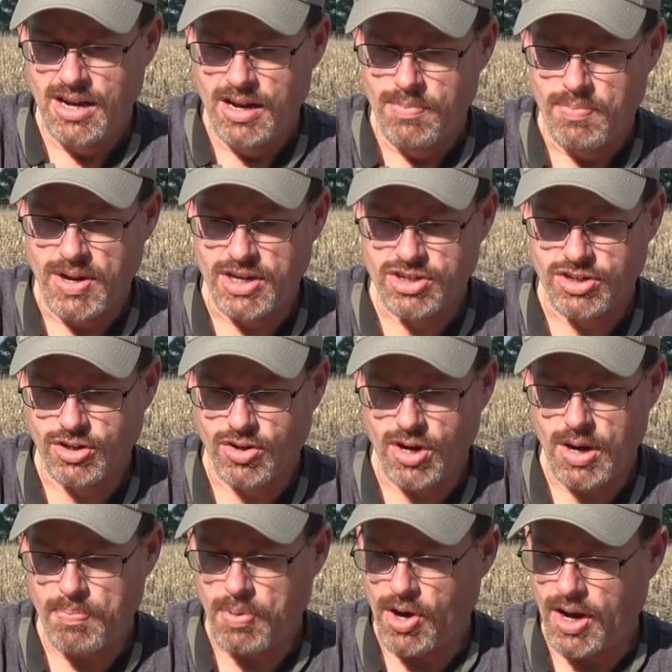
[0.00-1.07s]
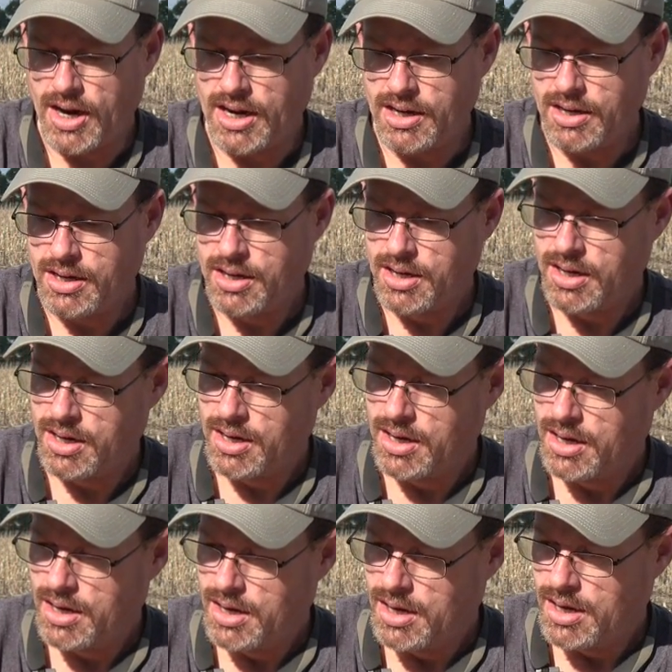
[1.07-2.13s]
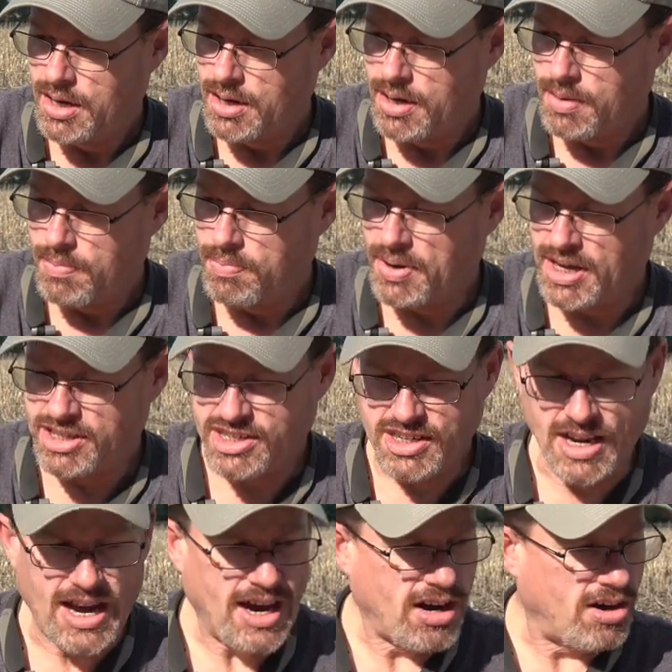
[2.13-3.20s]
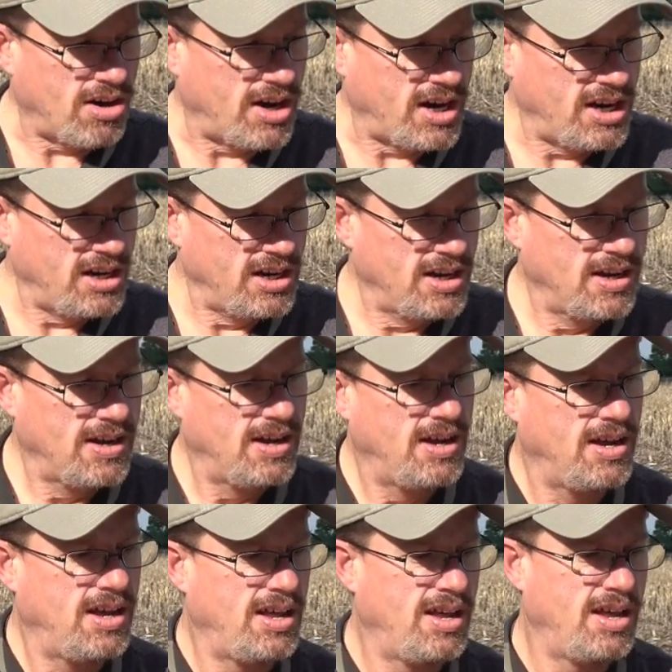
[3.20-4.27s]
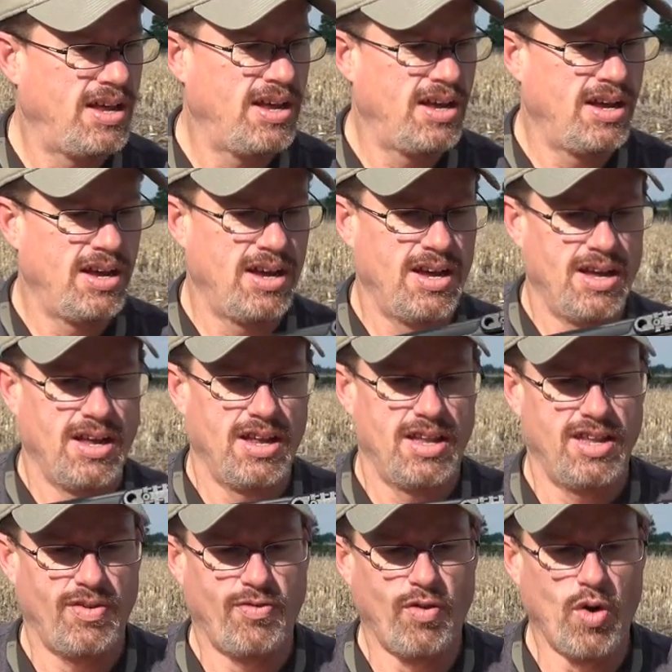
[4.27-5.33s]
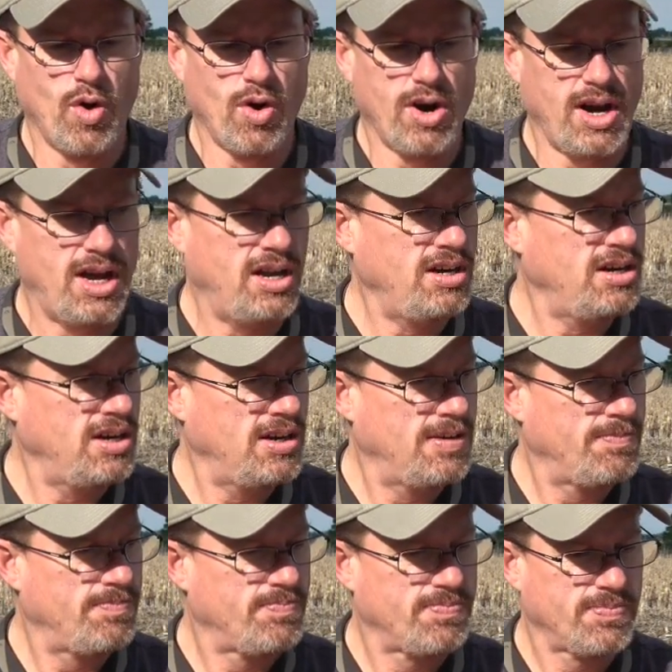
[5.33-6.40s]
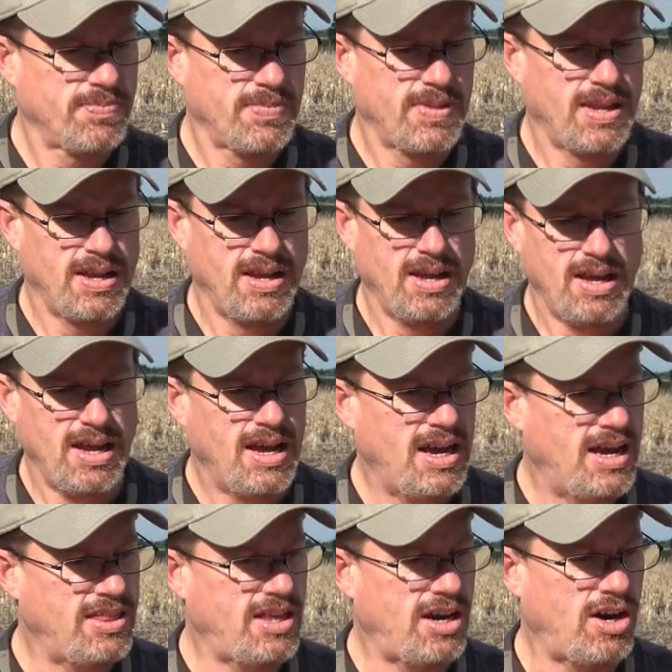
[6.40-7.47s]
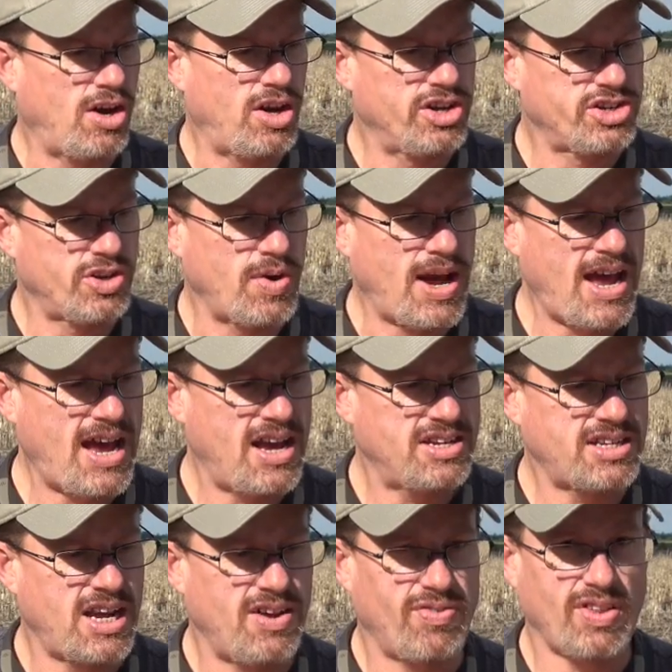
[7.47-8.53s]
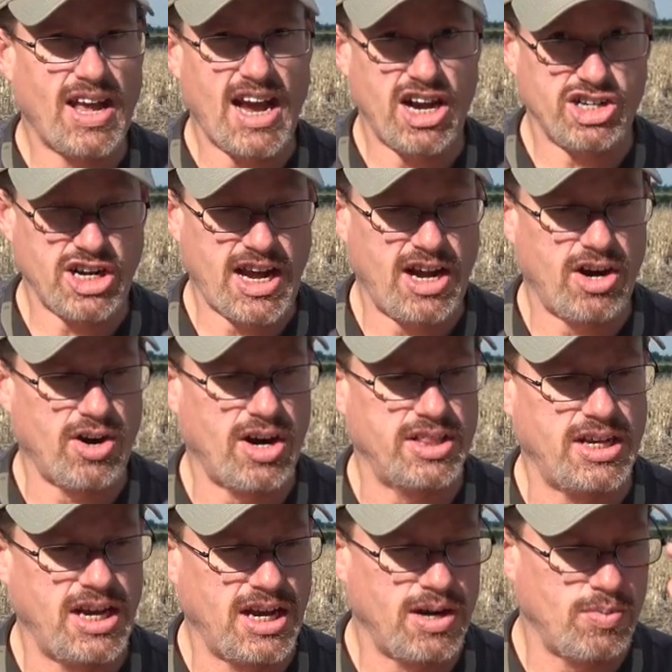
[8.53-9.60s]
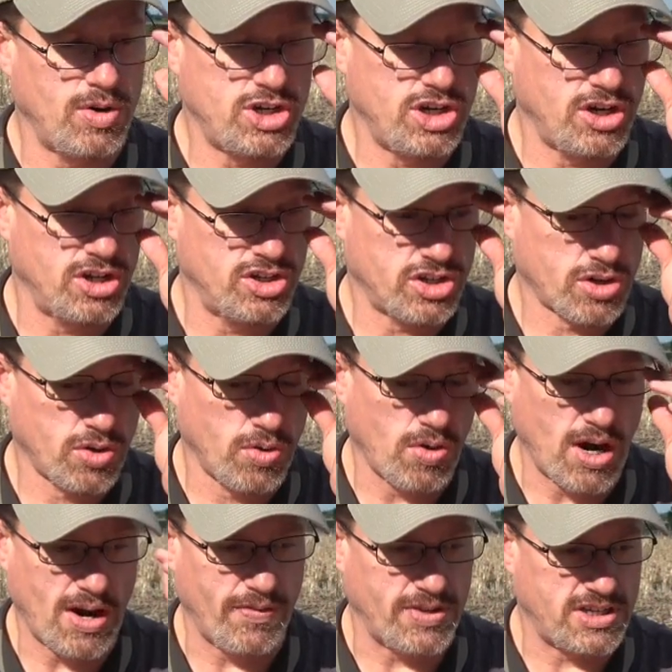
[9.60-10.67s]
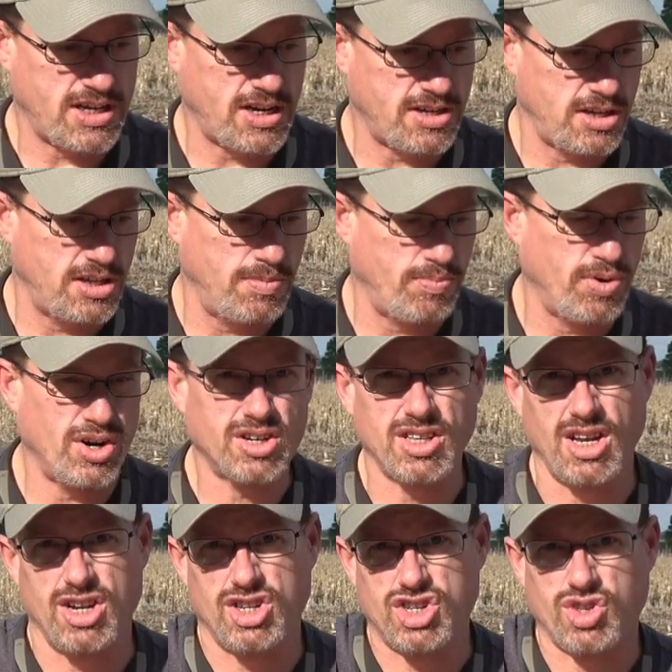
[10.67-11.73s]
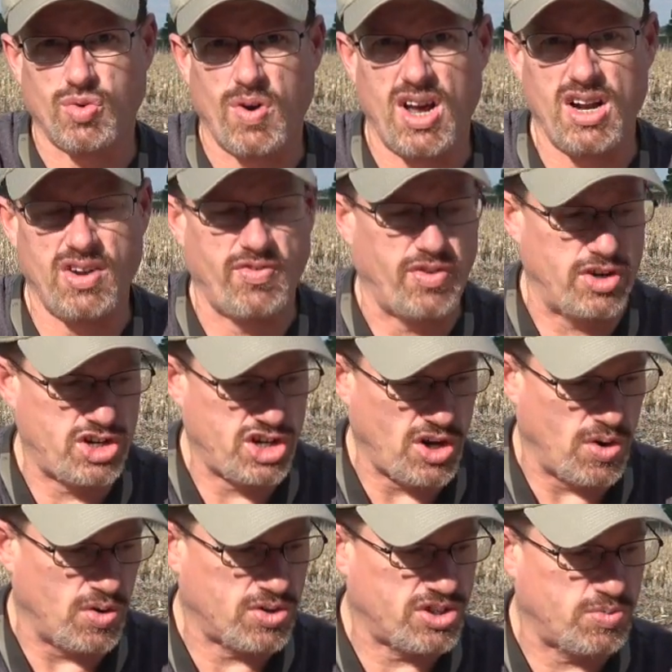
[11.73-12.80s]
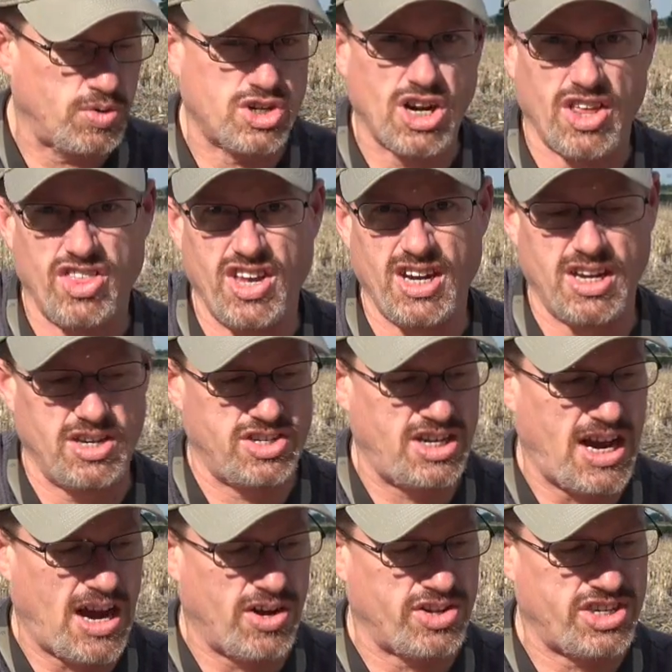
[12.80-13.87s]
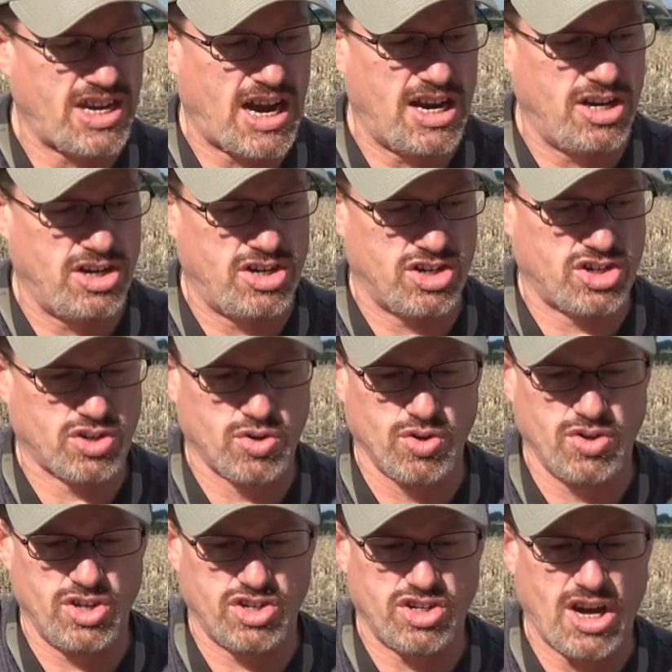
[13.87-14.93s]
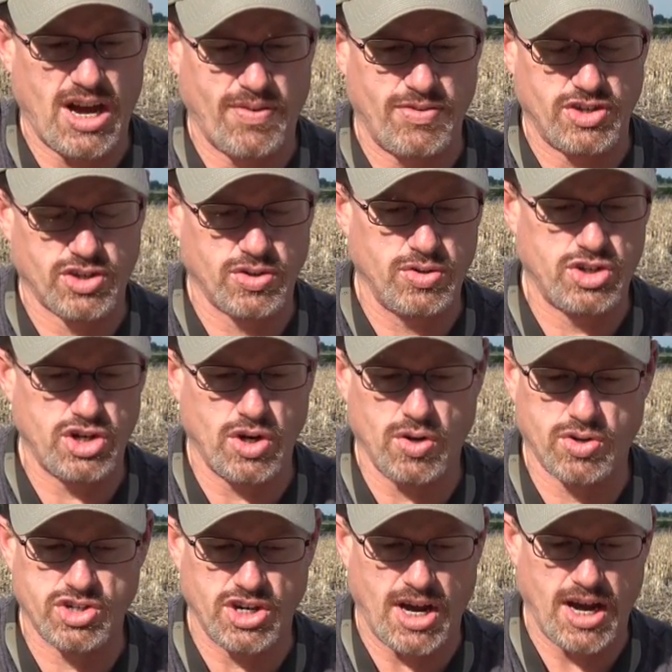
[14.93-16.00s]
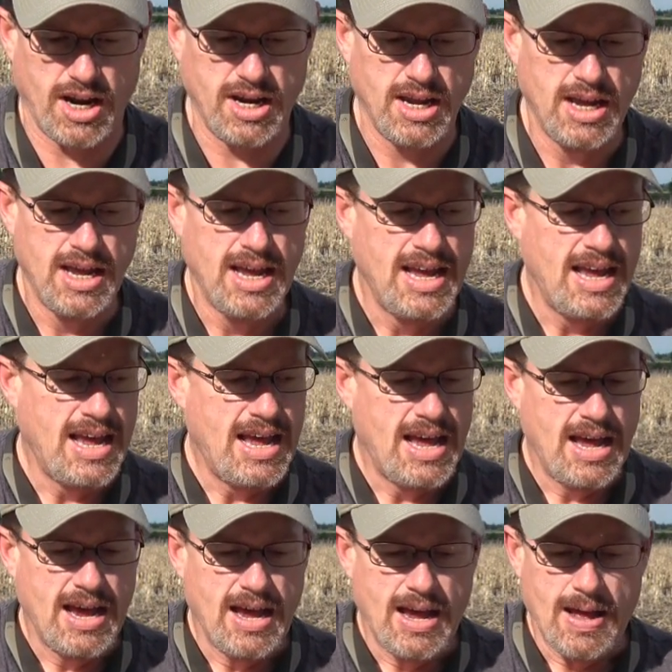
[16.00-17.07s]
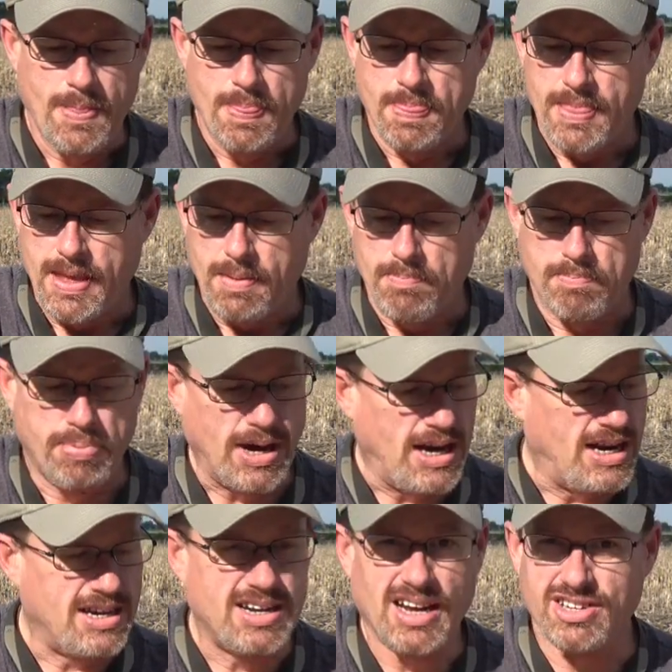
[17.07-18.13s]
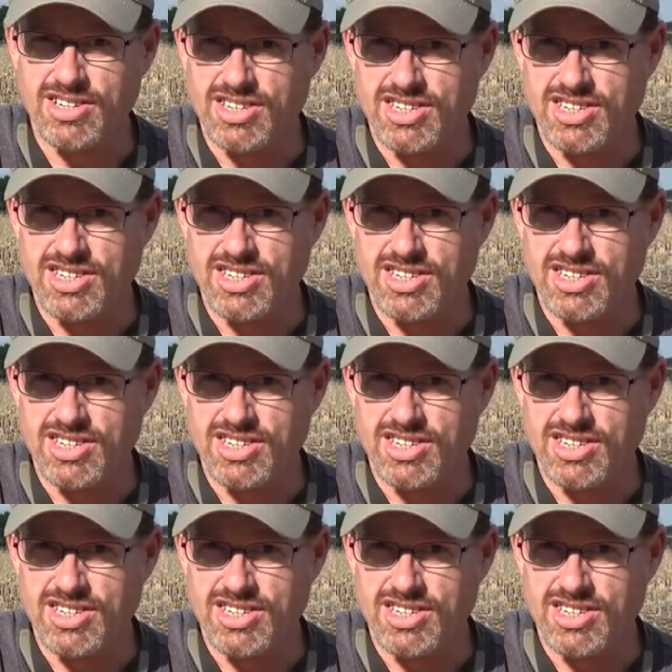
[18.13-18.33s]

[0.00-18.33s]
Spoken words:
pistol grip on it, buttstock on it, the fore-end, and then it also has a flash hider on the end, which you can screw off. It says in the book that it's threaded for chokes, which I think is the outside. You just screw this off and screw chokes on. But it doesn't